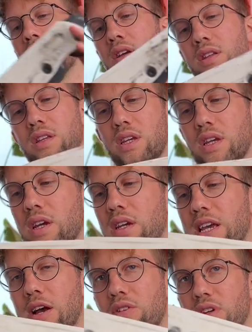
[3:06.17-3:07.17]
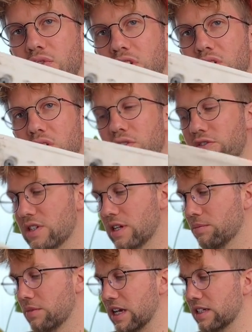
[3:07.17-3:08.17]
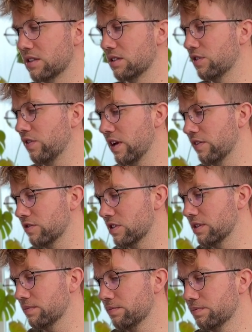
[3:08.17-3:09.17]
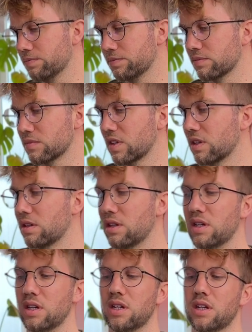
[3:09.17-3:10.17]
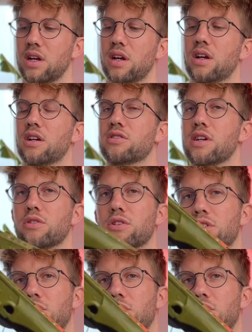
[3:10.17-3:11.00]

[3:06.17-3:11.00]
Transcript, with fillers: the Kaltik V2 frame, Gaston's favorite, the uh, ground control